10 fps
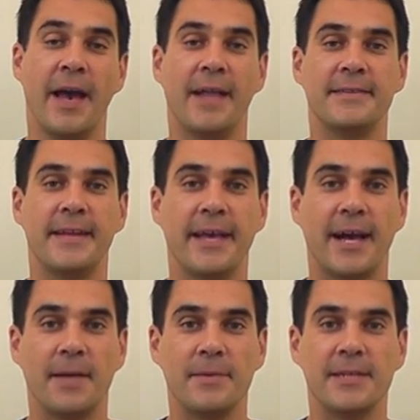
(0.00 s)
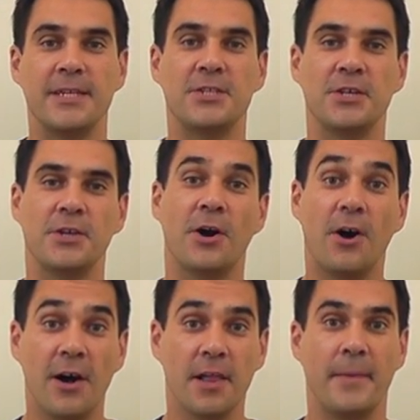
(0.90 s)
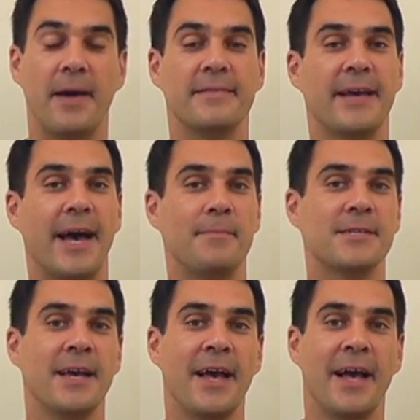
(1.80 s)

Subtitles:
and today I'll be teaching you all about tabs.